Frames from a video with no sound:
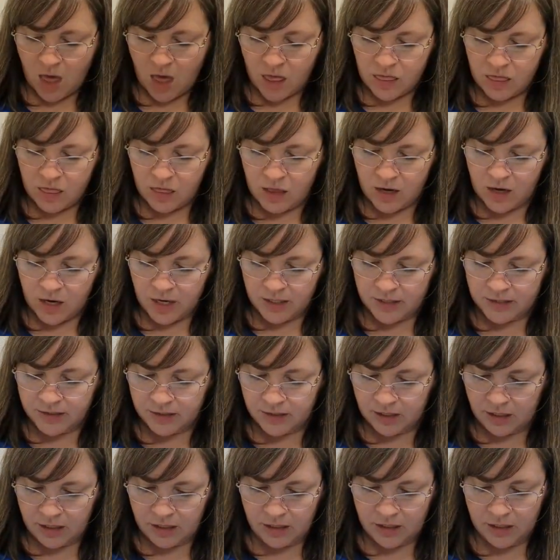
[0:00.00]
This
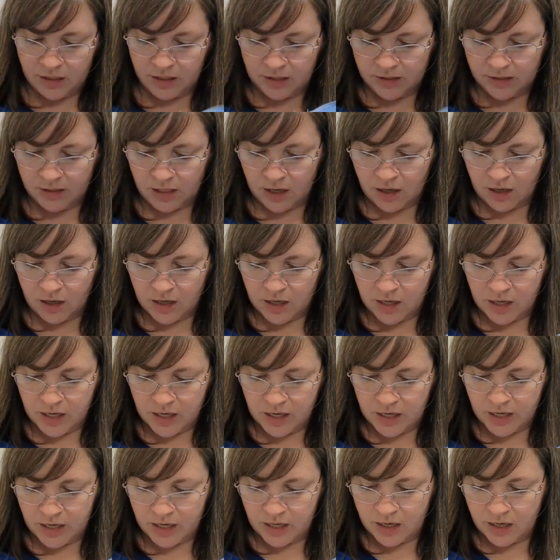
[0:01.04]
is
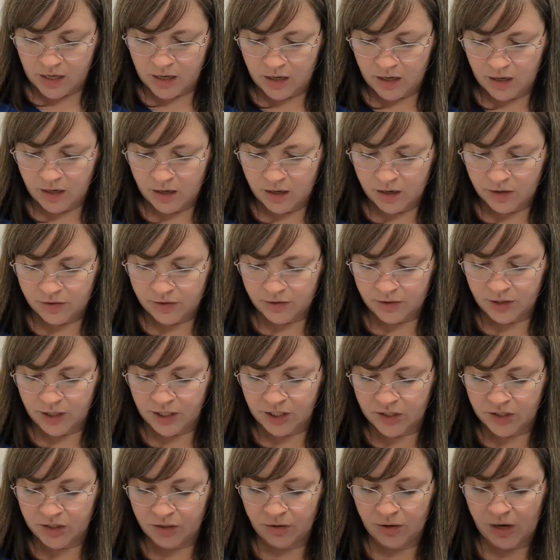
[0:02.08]
on
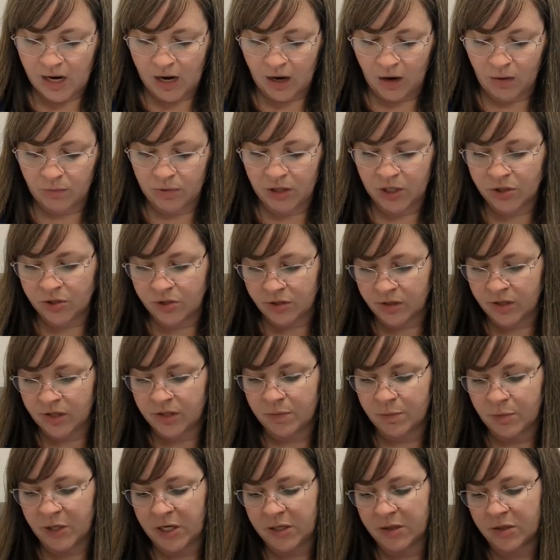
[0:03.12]
32 count picture
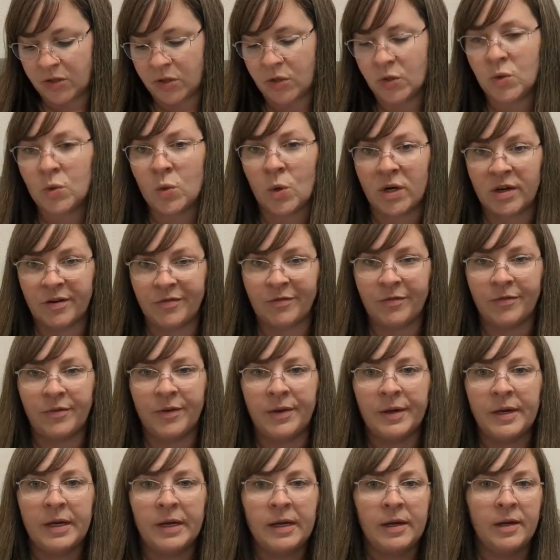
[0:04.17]
this plus dwarf.
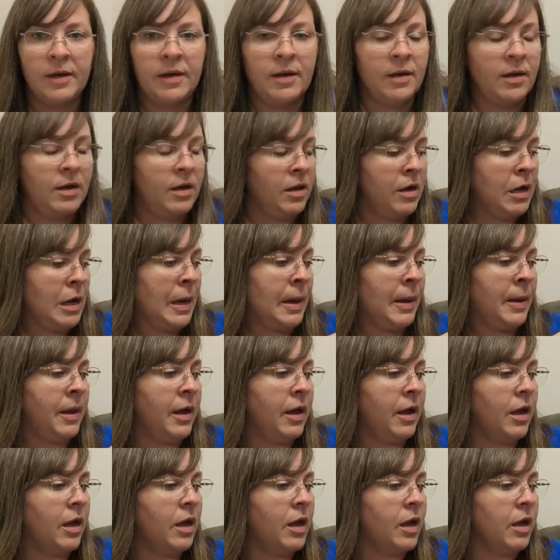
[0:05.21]

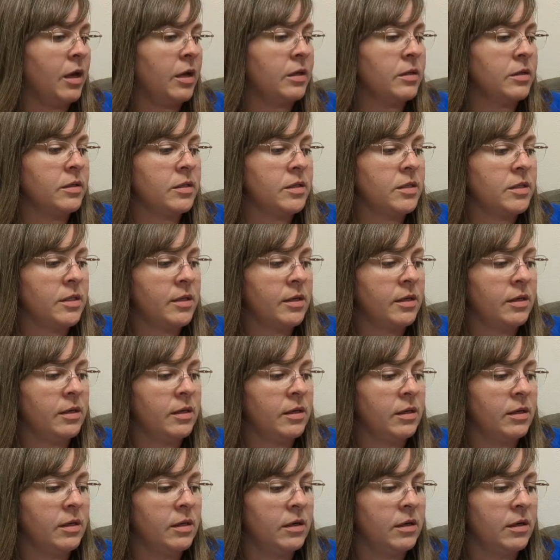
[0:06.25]
And
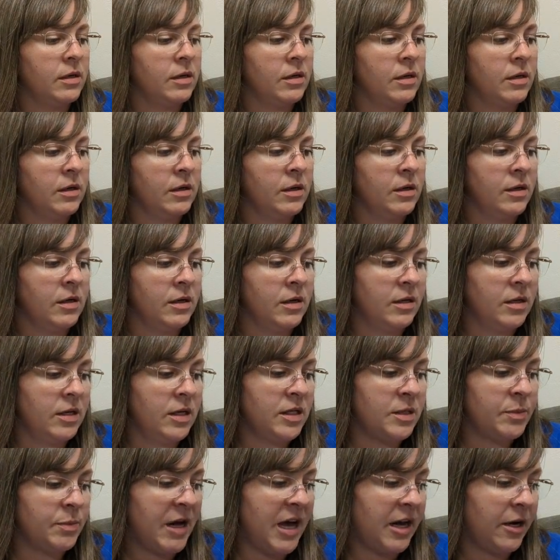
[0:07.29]

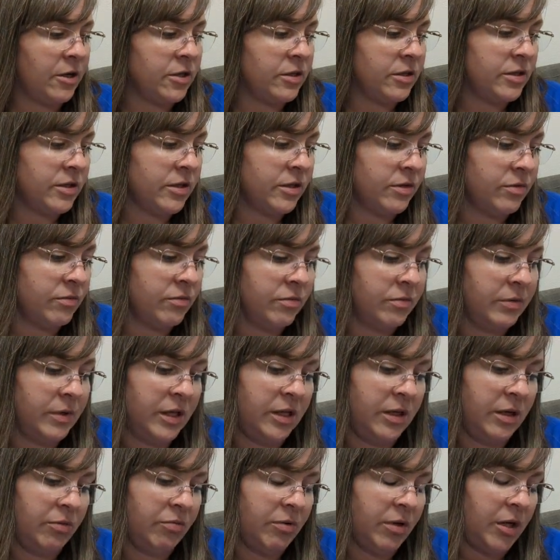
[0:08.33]
these patterns are
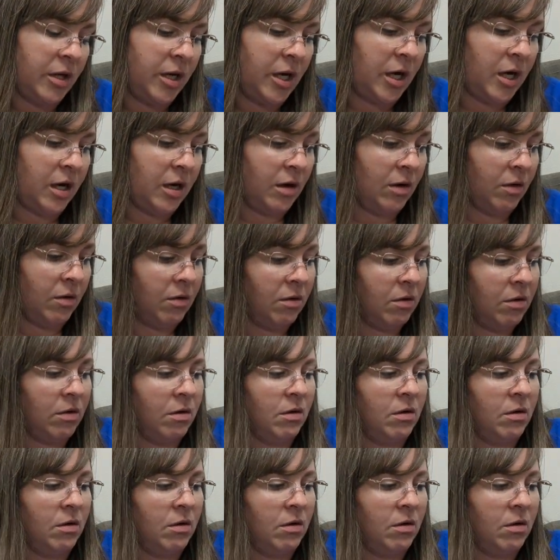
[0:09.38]
really, really cute.